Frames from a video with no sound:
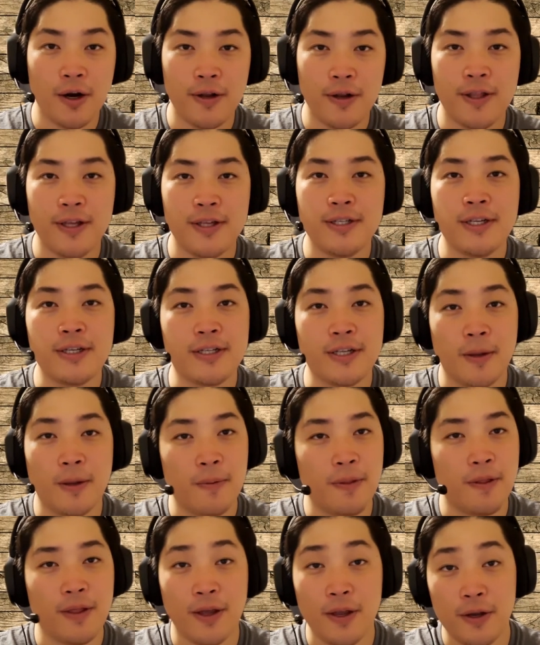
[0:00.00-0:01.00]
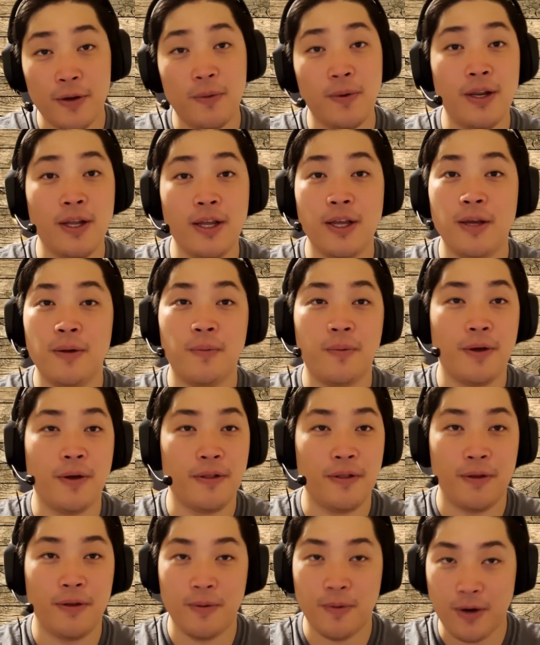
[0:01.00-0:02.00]
this is something that you need
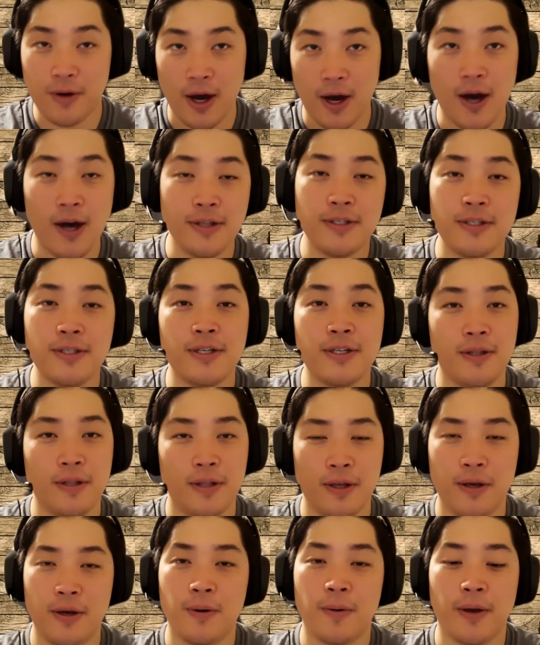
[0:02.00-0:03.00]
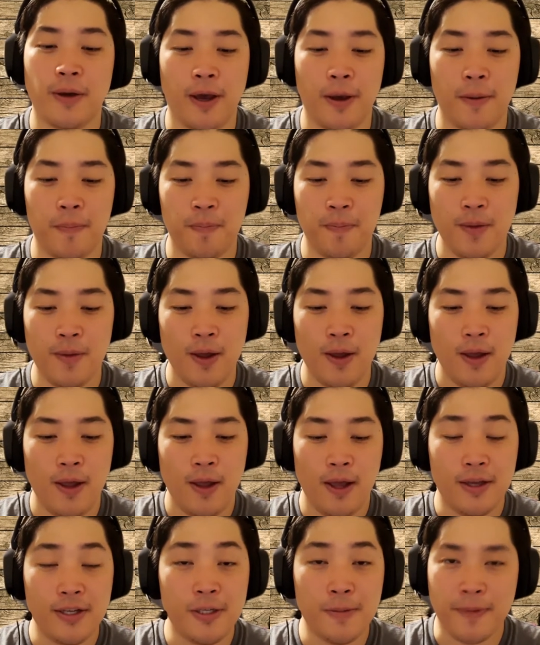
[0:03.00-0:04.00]
with you constantly, okay?
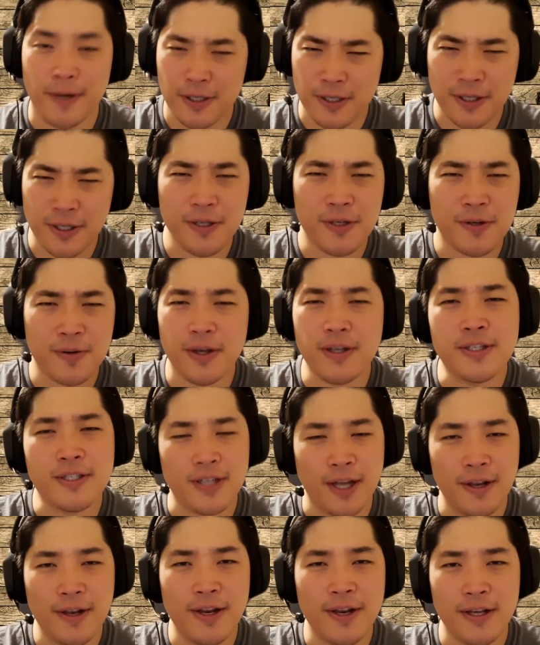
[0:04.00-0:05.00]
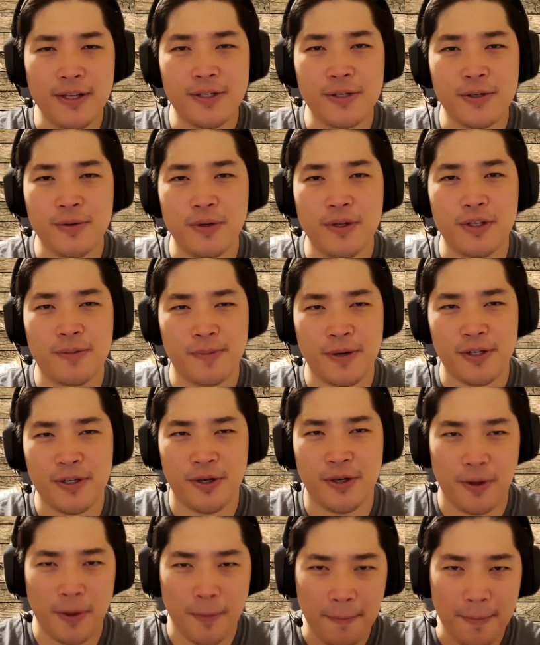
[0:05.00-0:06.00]
Especially during Sunday school,
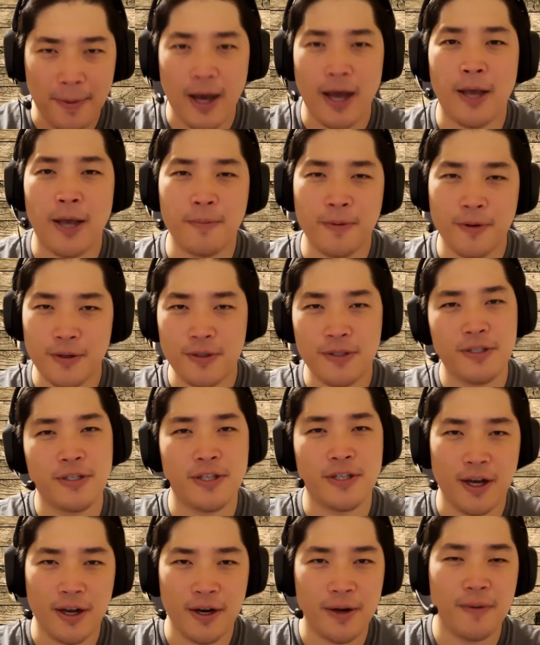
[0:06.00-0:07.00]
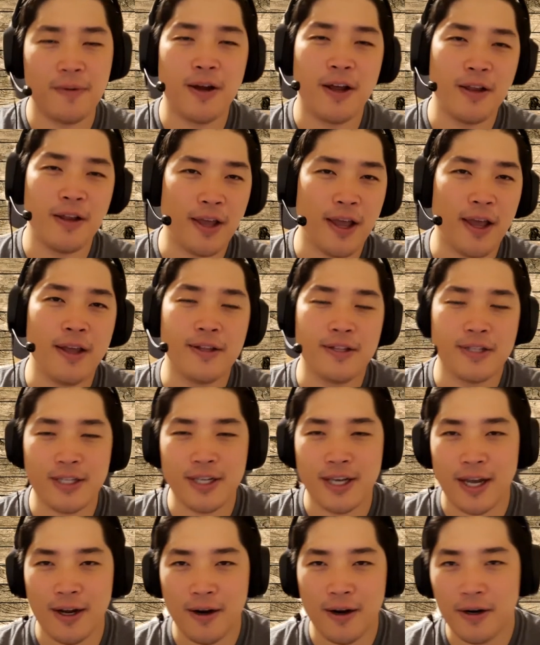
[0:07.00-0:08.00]
especially during Bible study, right? Can, it's
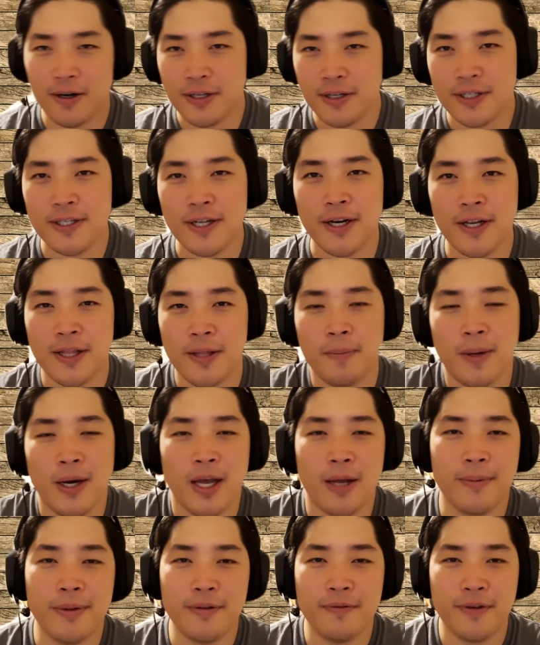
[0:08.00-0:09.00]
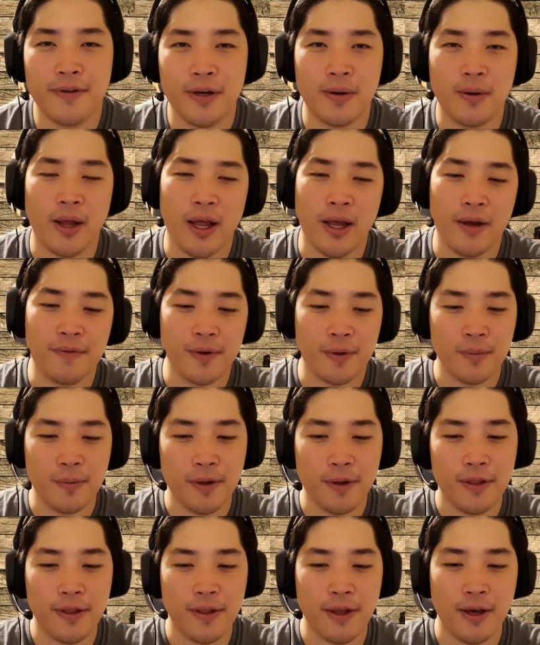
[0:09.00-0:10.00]
kind of hard to study the Bible if you don't have one
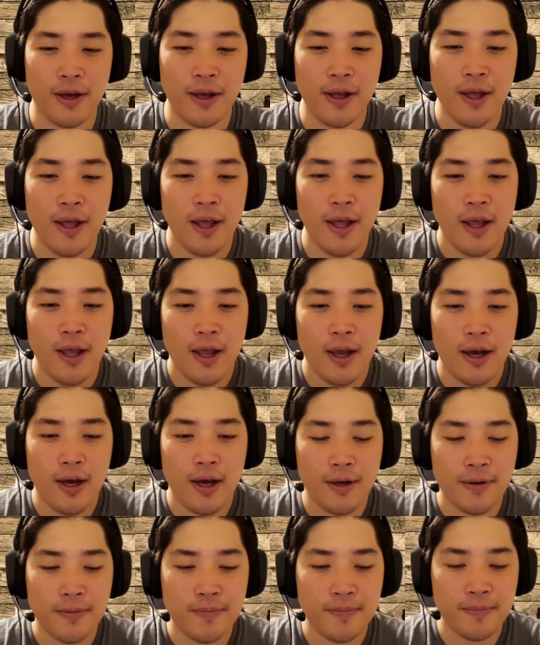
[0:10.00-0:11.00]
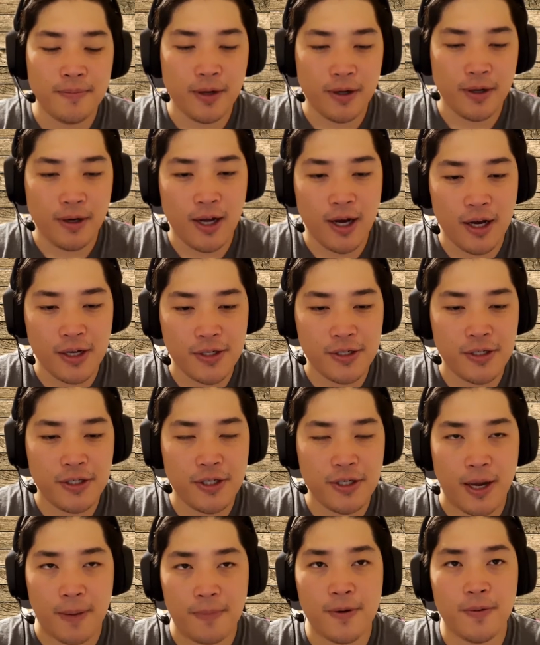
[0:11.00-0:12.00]
with you. Um, Colossians
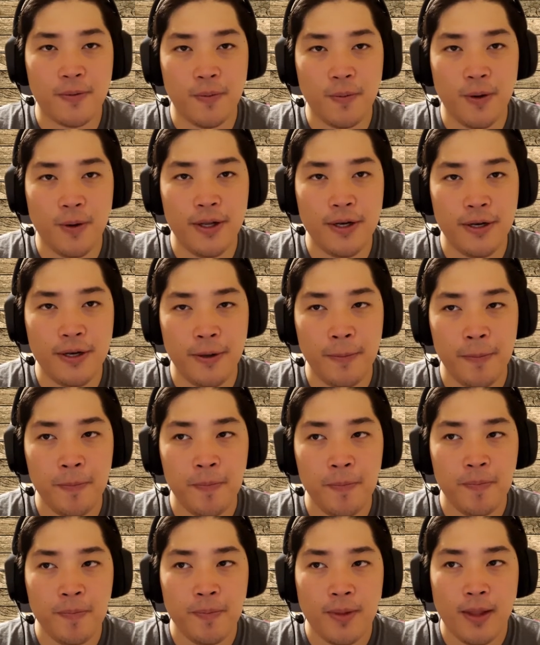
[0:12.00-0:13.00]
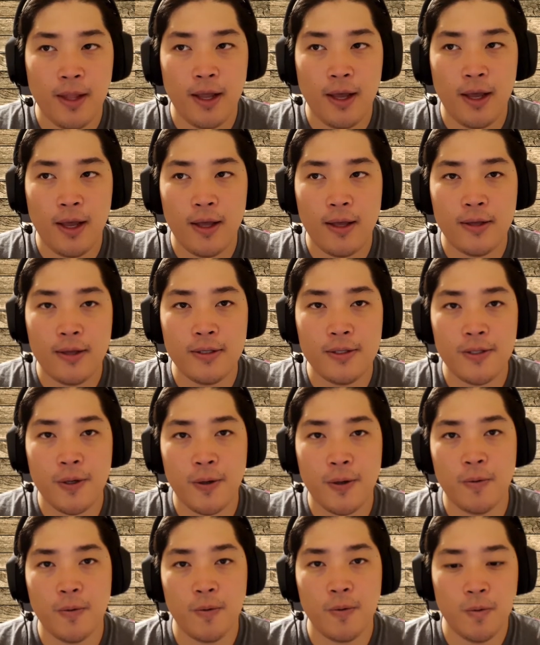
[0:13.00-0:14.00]
chapter 1 uh,
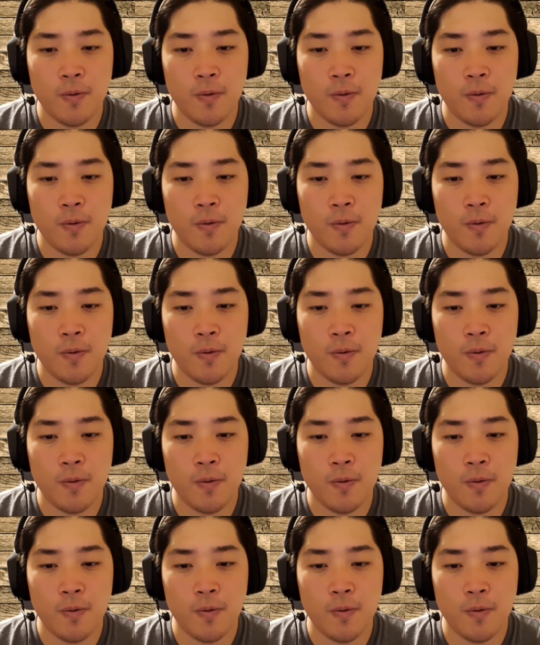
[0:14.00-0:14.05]
so